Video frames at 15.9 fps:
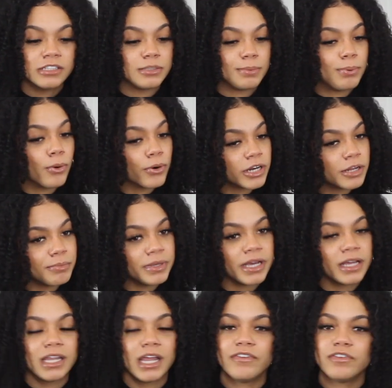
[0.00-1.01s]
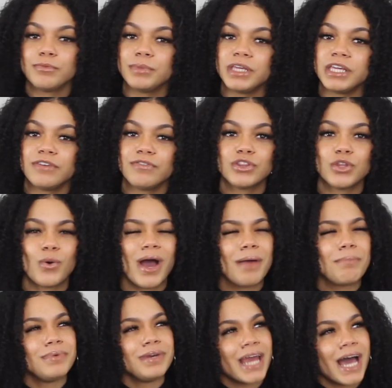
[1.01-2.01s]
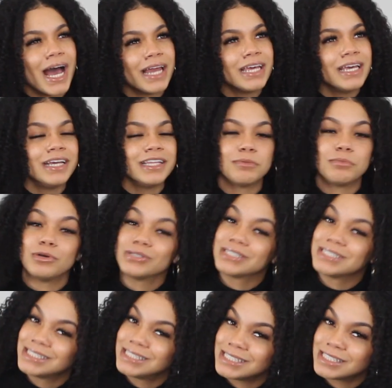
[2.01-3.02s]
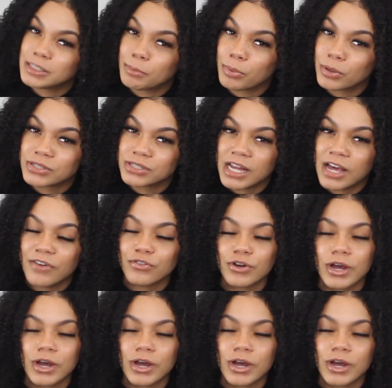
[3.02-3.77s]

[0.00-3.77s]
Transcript: supporting me and loving me, even though I'm not the most consistent person ever.